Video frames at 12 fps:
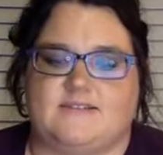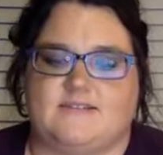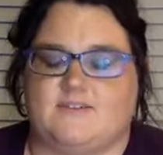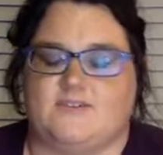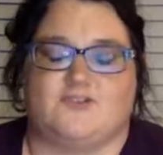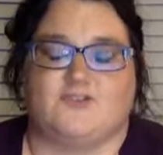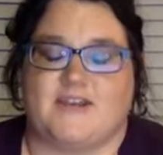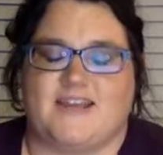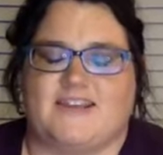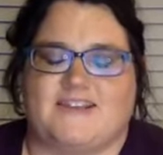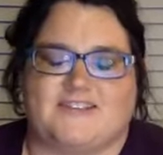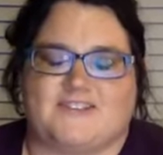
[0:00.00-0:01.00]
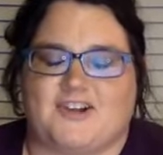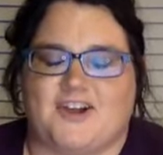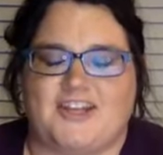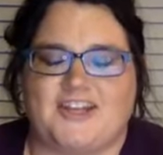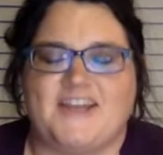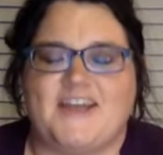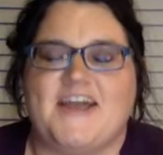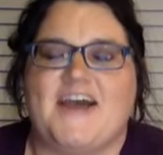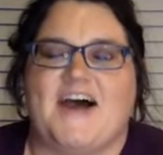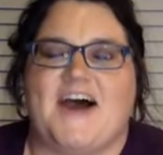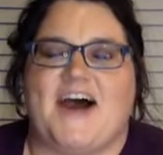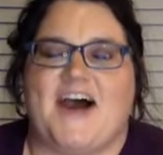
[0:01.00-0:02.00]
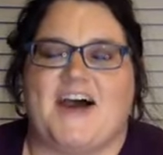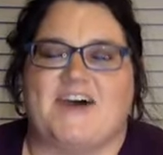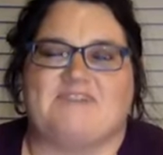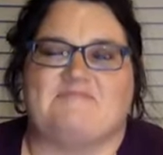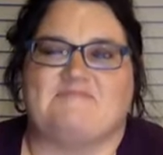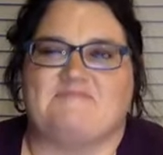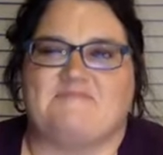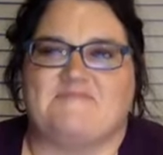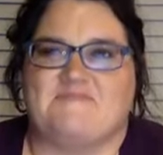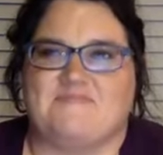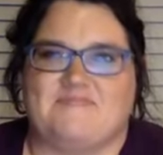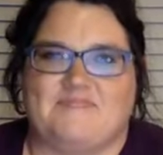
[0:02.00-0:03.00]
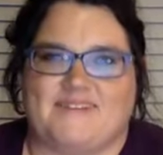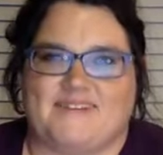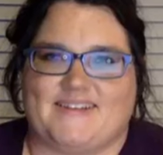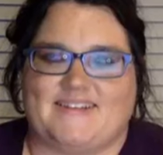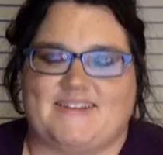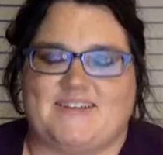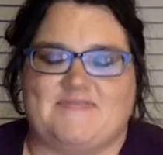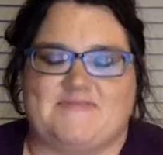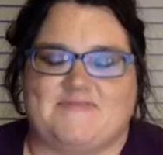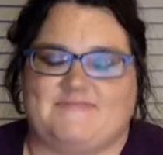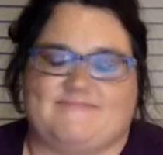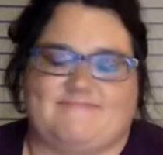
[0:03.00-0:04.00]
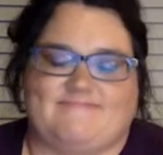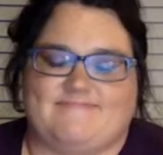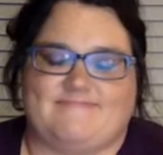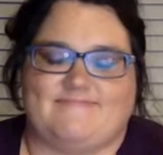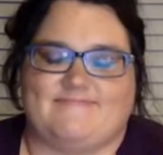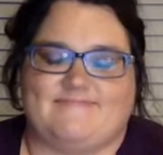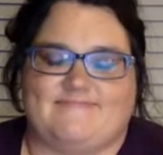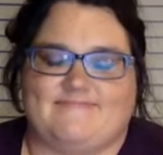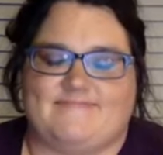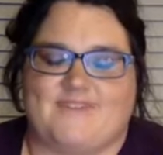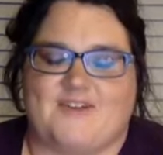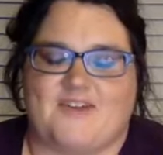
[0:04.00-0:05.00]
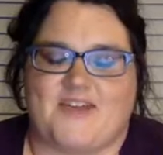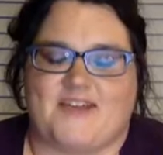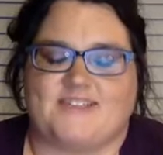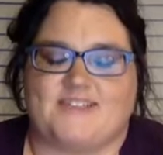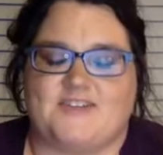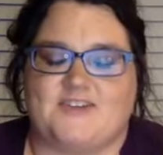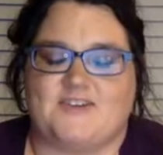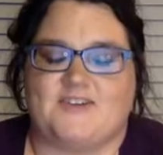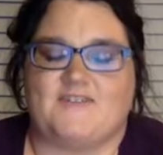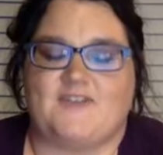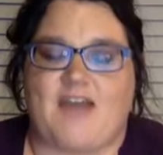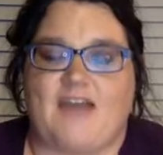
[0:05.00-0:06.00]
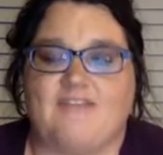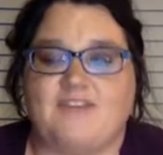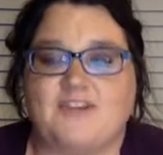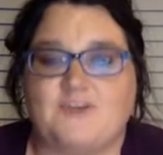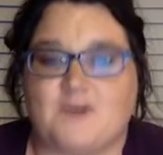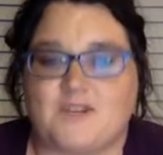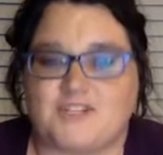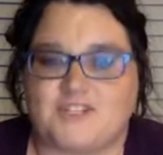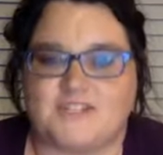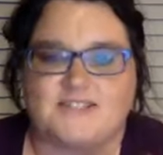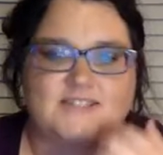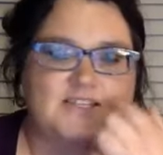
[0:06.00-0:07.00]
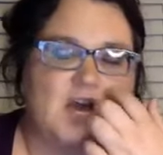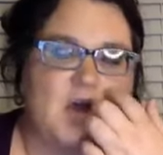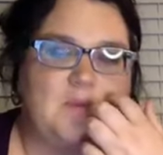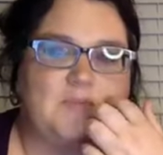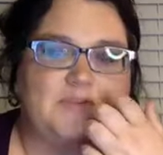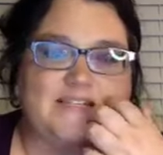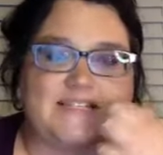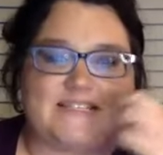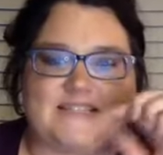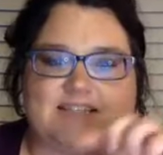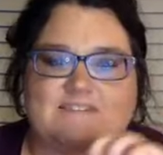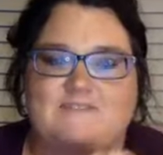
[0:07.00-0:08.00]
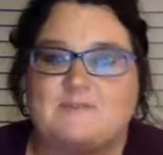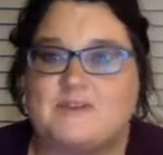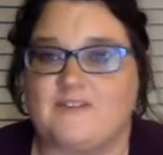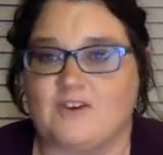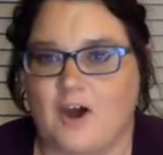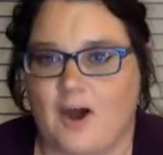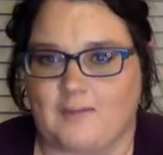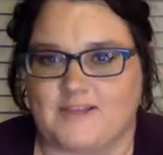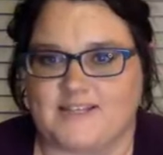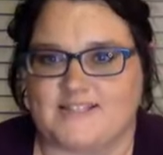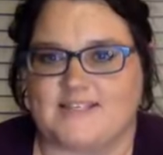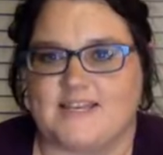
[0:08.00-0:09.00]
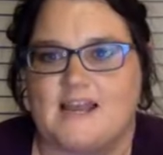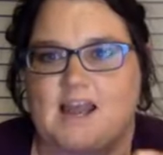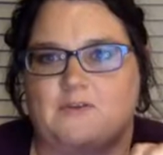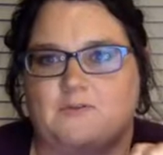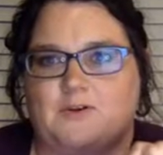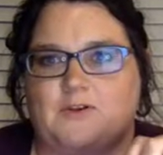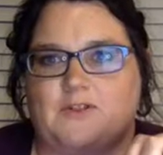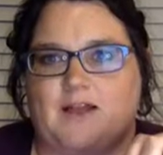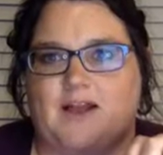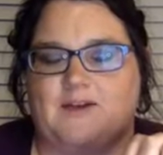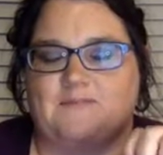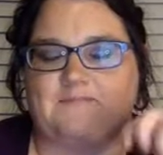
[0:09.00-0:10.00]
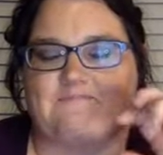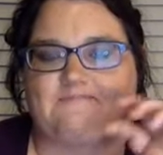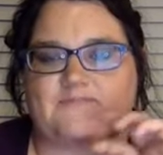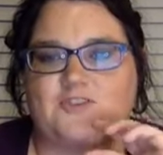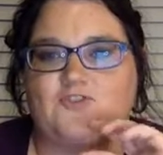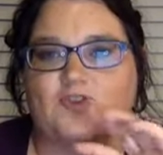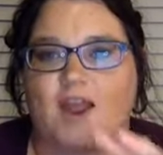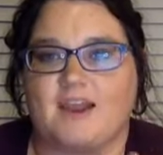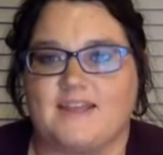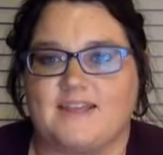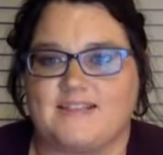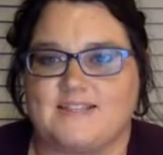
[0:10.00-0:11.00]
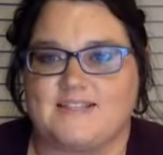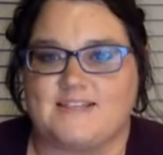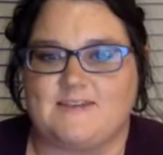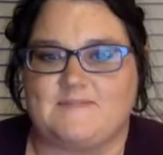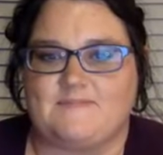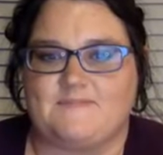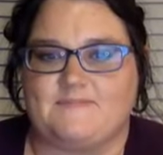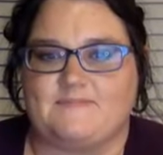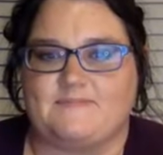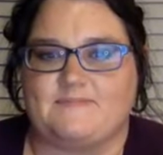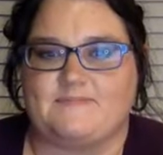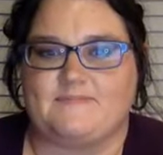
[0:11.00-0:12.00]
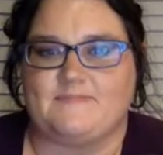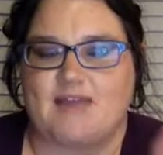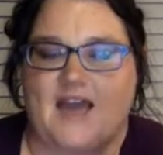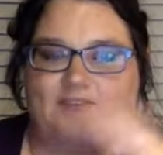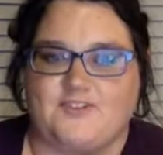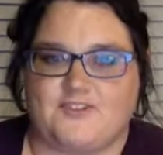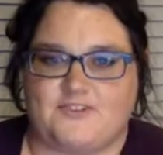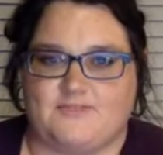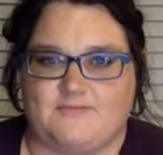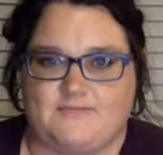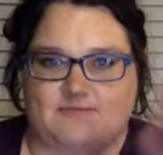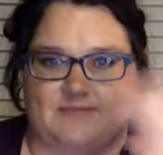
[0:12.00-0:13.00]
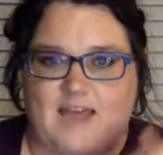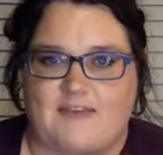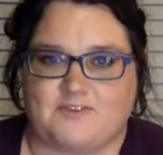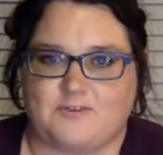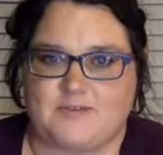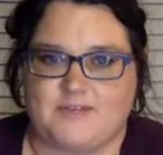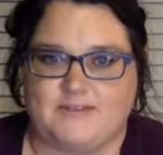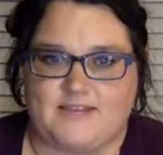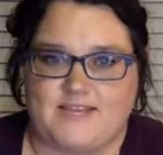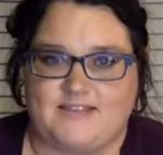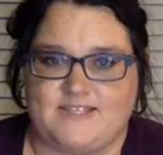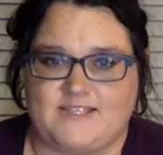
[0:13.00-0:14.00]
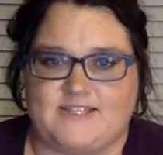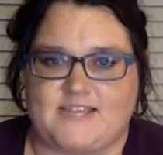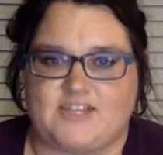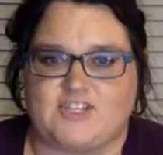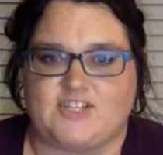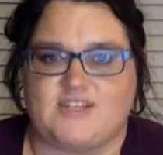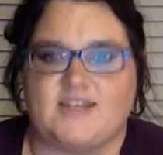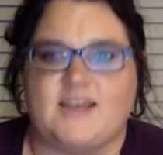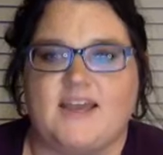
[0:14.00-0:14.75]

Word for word: or drink, sorry. Um, but uh, all that. So if you have any questions, please leave them in the comments, and I will, um, try to get to them after after we end this session,